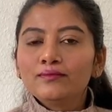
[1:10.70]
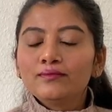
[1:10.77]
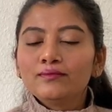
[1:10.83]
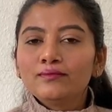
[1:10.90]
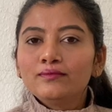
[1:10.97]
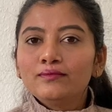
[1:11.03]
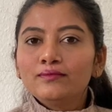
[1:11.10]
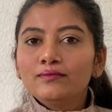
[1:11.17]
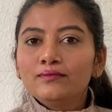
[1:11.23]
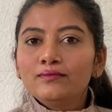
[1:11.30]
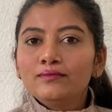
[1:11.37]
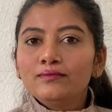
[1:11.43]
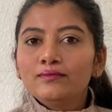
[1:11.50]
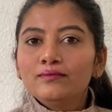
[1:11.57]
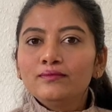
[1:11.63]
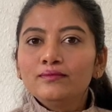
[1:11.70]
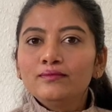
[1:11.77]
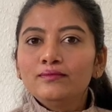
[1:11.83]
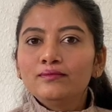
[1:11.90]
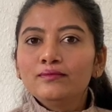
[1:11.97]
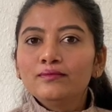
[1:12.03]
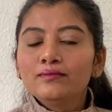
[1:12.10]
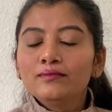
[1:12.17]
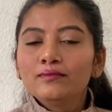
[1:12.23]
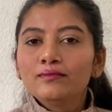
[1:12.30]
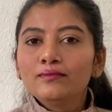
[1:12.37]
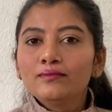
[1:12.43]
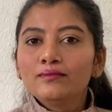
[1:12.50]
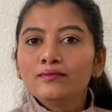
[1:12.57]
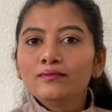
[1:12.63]

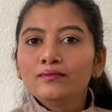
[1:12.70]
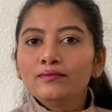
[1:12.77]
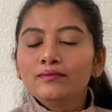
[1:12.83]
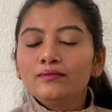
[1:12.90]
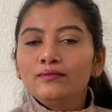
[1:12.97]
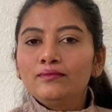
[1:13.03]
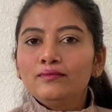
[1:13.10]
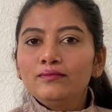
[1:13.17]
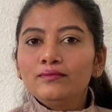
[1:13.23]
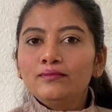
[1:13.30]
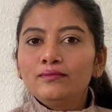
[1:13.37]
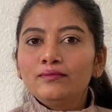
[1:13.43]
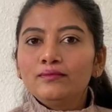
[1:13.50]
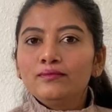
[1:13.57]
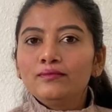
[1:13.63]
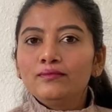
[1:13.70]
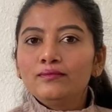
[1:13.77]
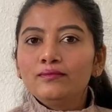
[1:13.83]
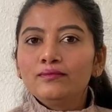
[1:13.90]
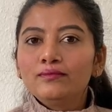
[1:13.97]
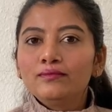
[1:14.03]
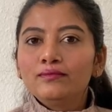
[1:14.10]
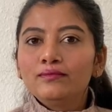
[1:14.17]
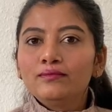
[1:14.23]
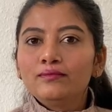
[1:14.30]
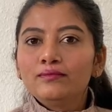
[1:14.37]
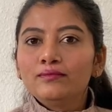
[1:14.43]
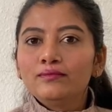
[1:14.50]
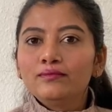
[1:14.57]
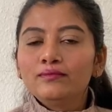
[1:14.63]

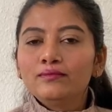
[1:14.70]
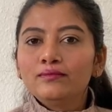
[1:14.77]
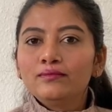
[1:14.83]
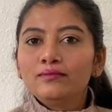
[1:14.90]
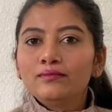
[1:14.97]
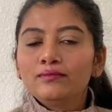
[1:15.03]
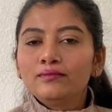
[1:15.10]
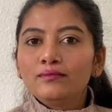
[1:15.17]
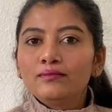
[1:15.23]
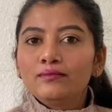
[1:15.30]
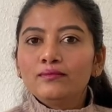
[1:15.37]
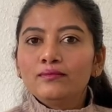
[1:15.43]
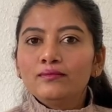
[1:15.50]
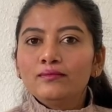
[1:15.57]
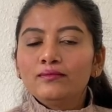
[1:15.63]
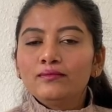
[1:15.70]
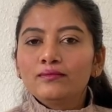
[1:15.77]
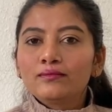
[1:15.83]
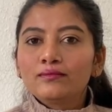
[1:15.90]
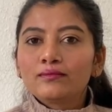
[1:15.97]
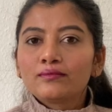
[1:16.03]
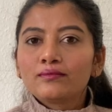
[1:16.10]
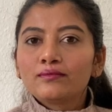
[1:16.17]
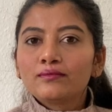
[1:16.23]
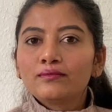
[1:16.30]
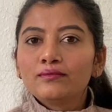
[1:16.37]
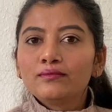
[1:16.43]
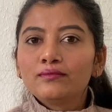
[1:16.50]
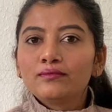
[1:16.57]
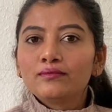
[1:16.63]

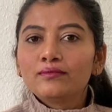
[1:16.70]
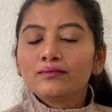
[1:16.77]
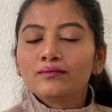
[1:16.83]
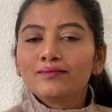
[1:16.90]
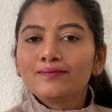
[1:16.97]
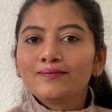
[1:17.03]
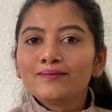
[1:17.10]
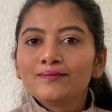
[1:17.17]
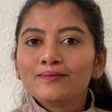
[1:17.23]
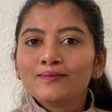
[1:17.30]
[no speech]